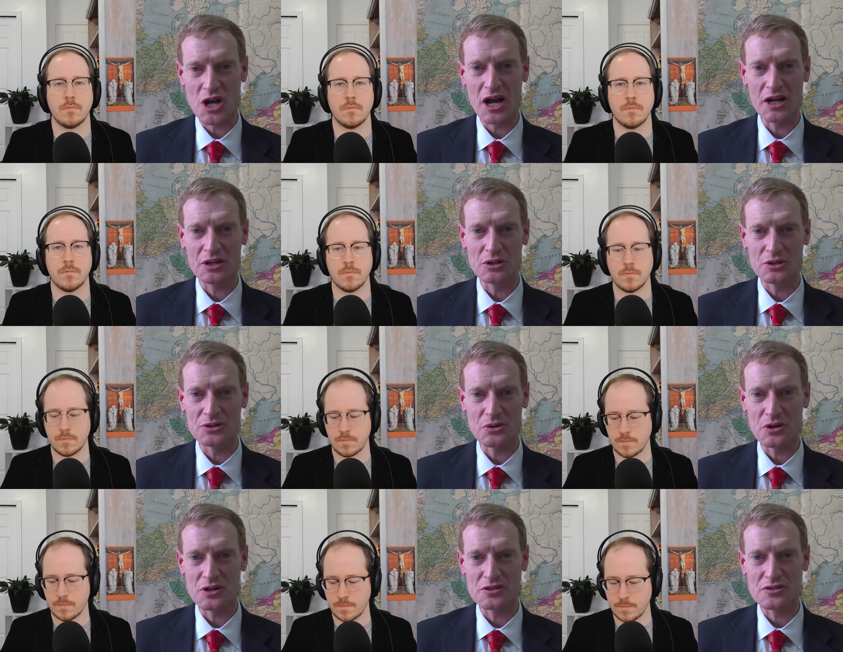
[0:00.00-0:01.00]
Speaker 1: child
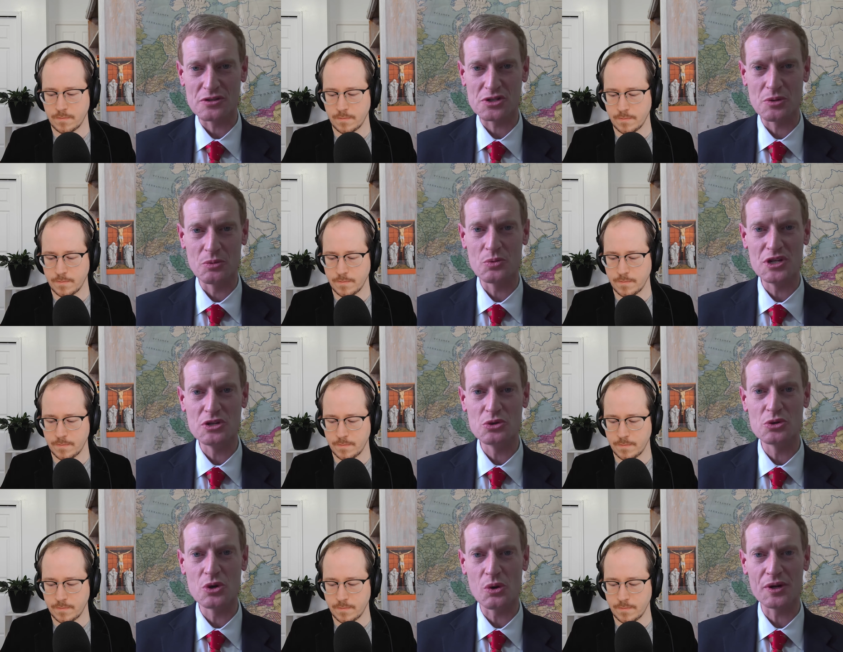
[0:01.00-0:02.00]
or, you know, someone we
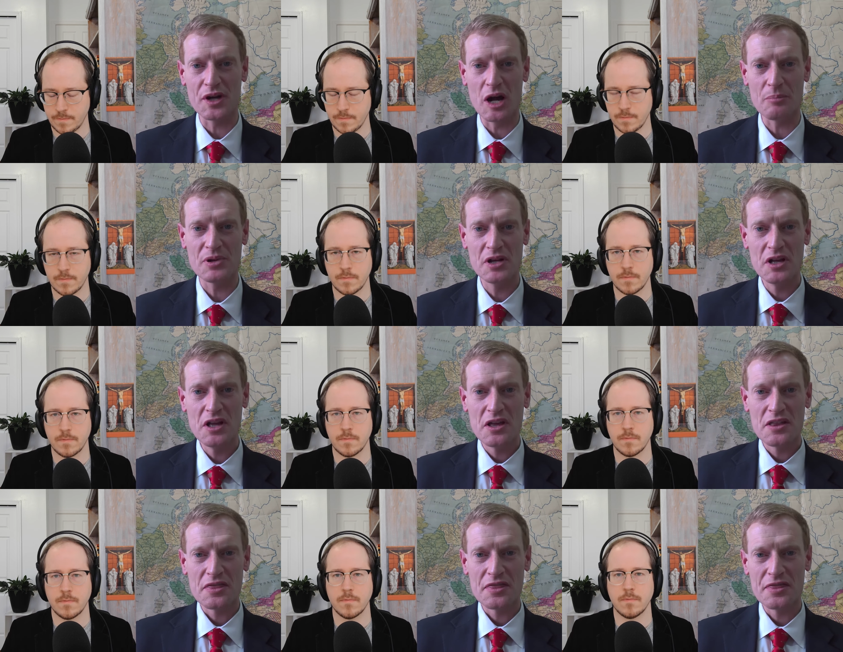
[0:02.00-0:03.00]
knew growing up.
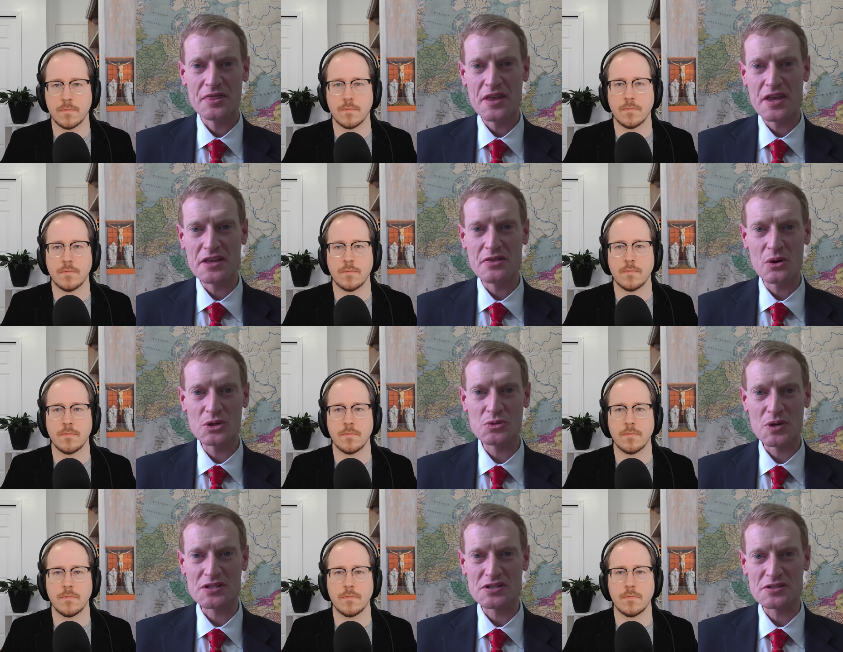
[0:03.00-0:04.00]
In those
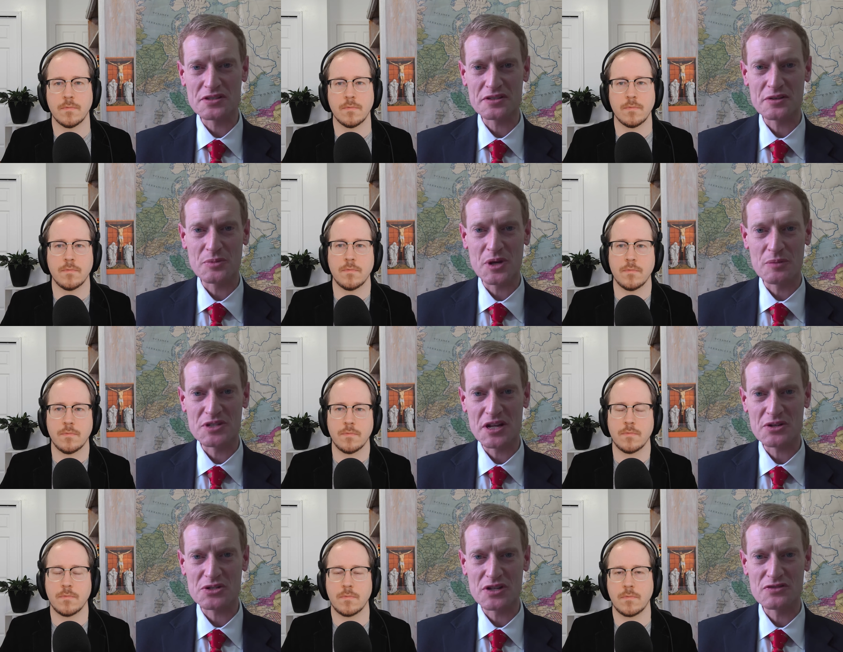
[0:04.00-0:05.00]
ways, it becomes an
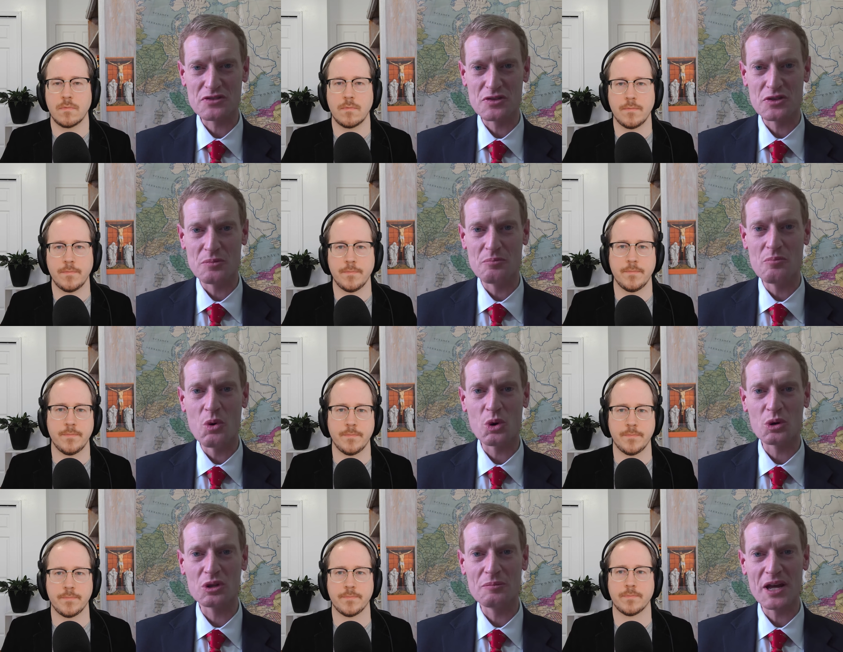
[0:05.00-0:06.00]
exercise of the, the
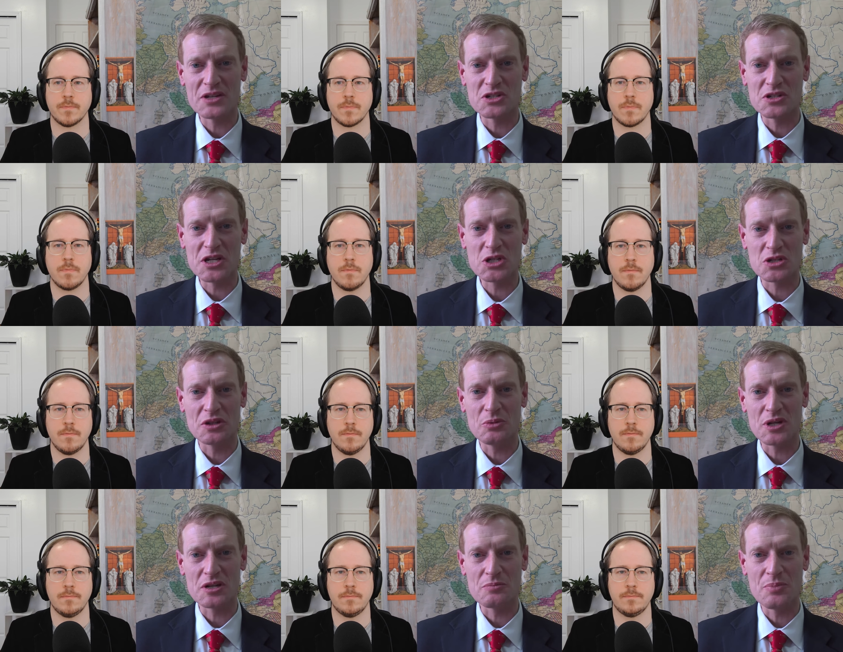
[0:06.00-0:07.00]
moral imagination, that
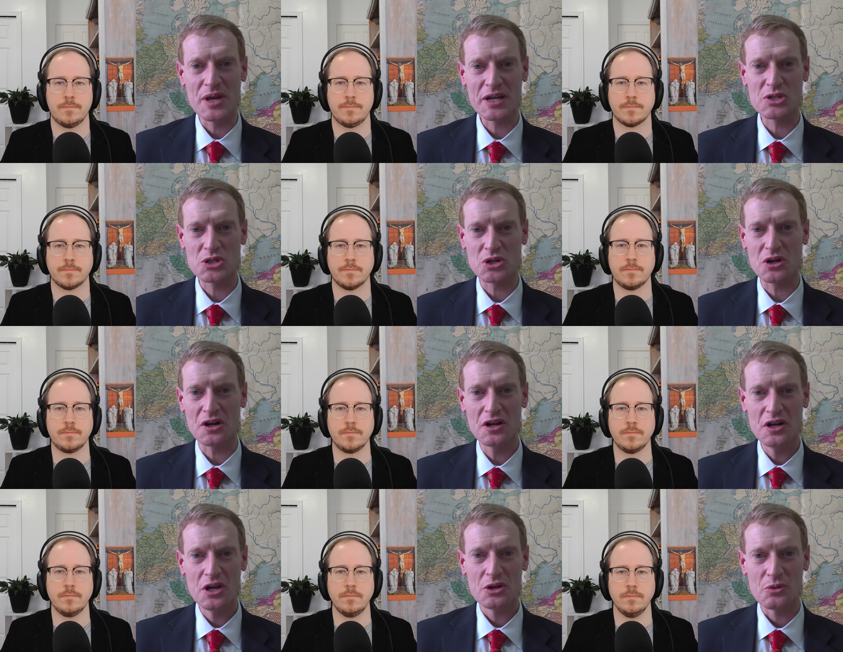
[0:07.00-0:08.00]
we can picture,
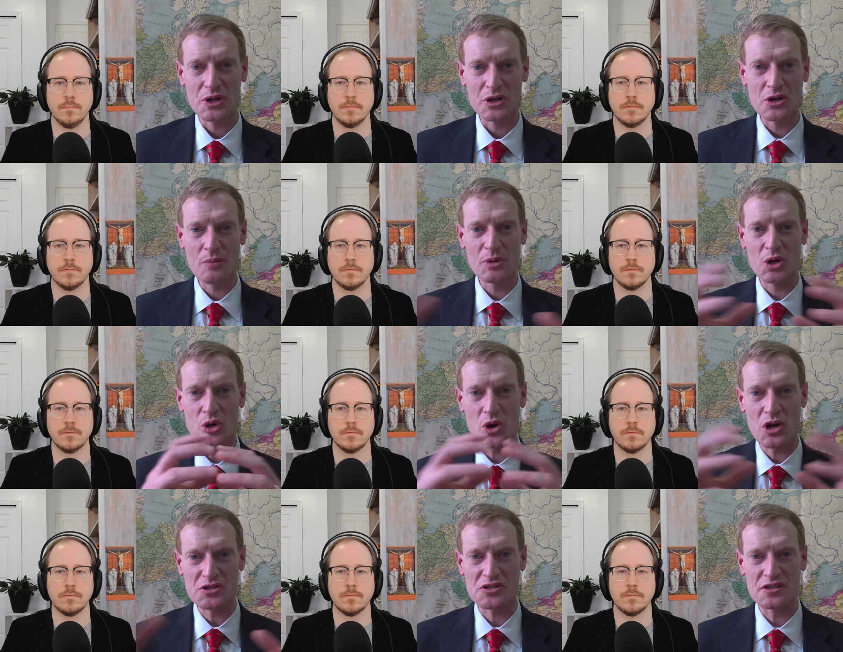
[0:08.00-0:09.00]
we can come
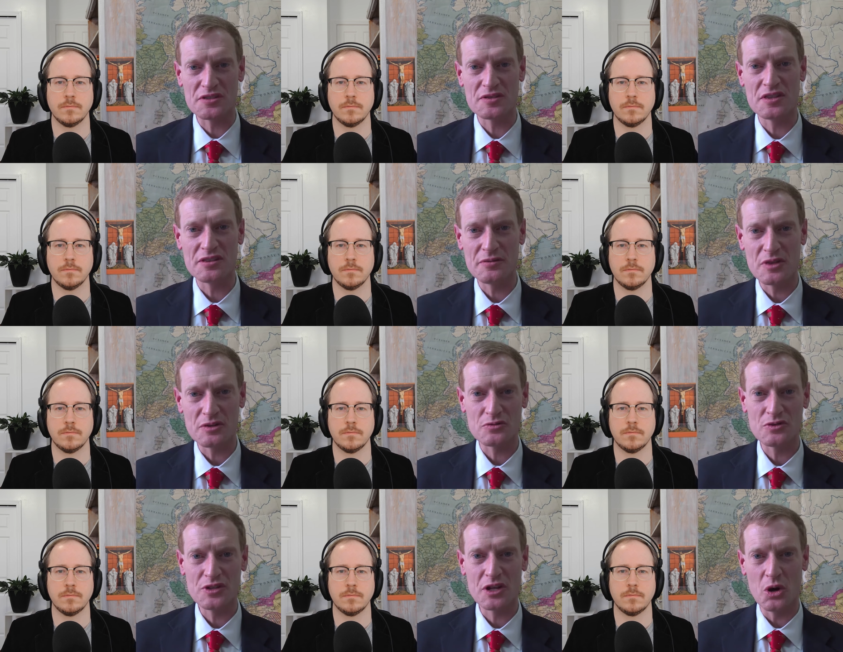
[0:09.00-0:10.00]
across the, the, the
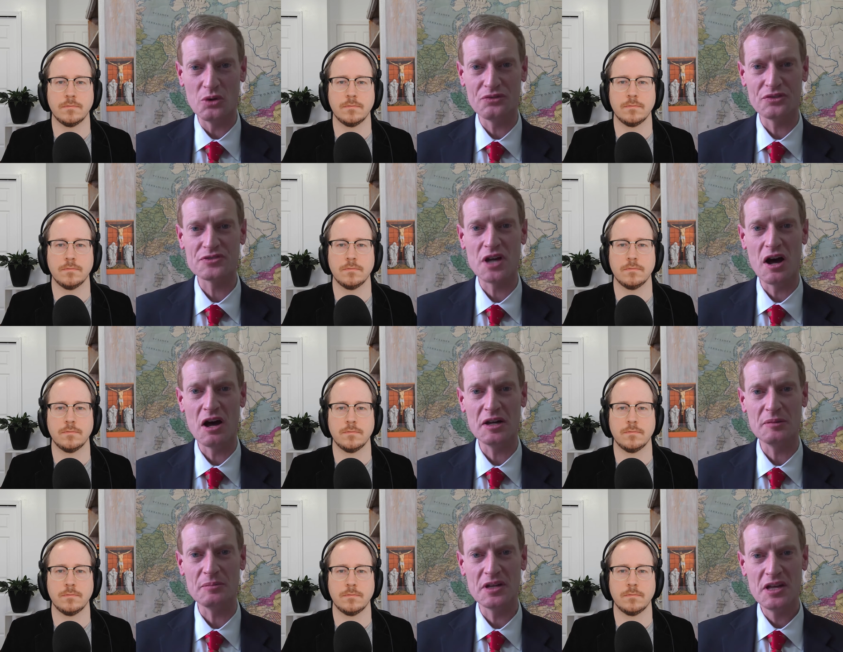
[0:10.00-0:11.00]
gulf of
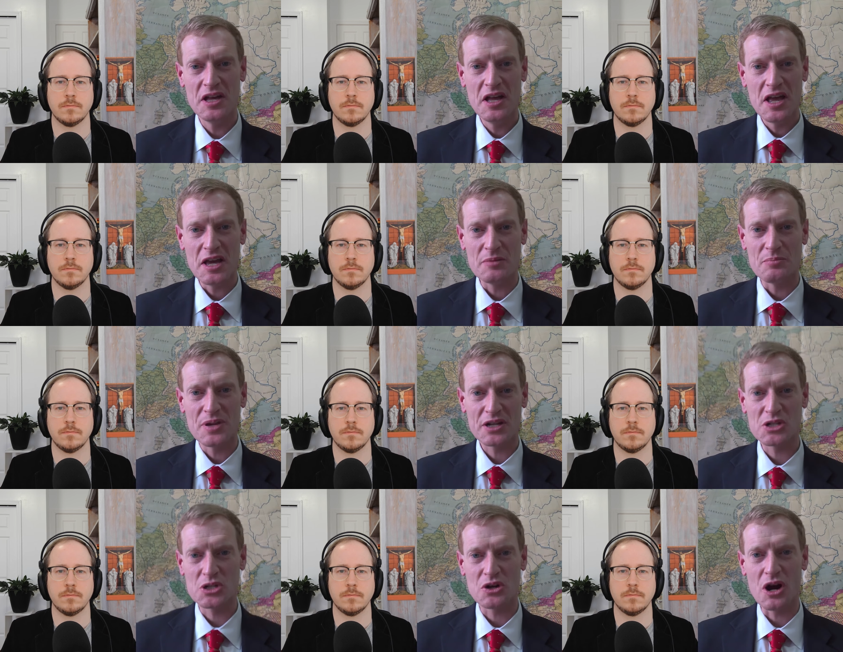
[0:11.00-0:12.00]
time and
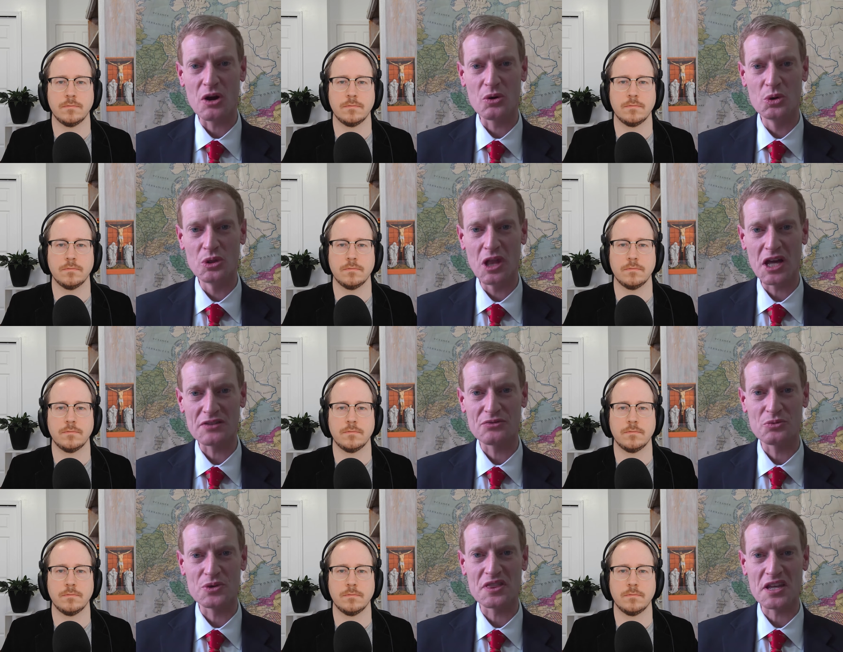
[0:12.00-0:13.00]
picture our own life
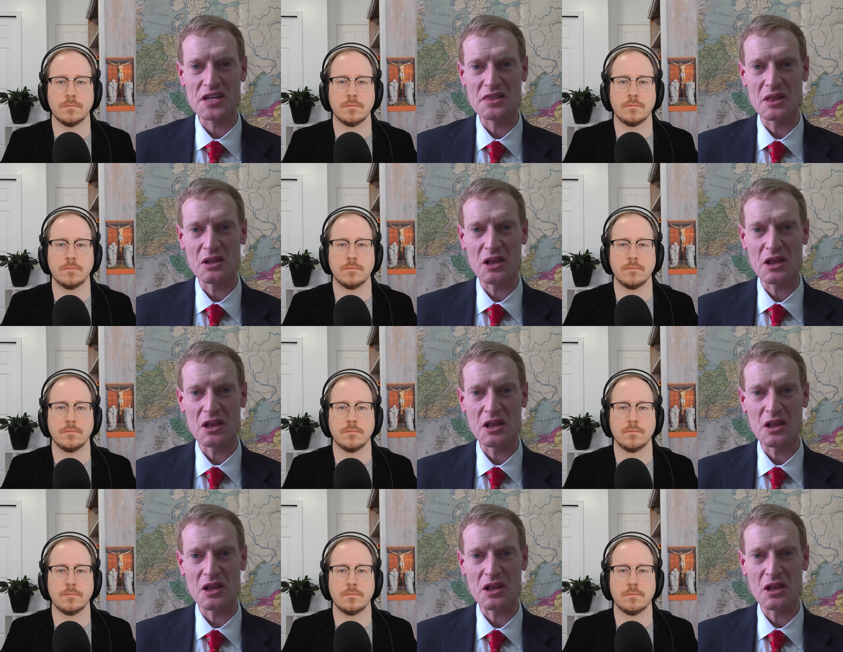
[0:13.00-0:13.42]
within the